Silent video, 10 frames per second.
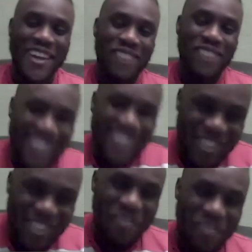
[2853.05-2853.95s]
Mr.
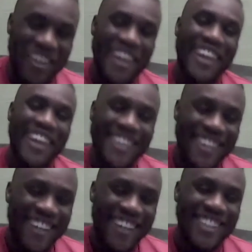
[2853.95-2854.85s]
Drip King,
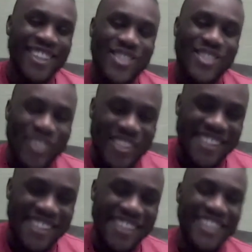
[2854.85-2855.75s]
the
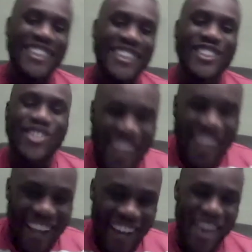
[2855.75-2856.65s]
saucy, the
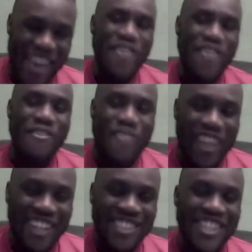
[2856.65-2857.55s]
driller,
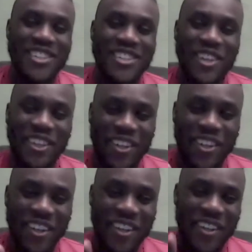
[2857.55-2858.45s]
French. Listen,
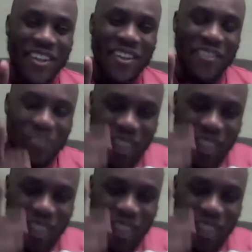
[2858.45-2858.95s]
what's